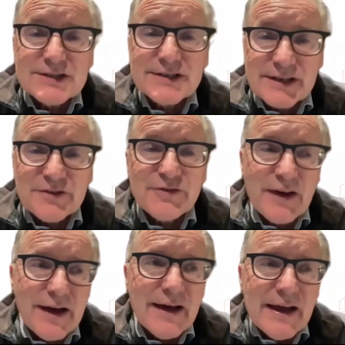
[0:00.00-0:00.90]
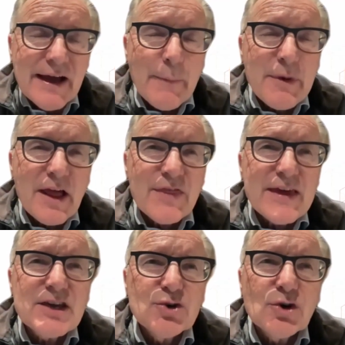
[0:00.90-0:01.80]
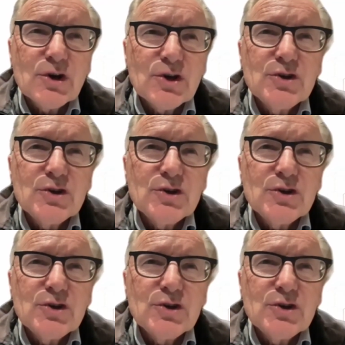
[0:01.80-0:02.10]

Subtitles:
to TFR. I mean, I think you're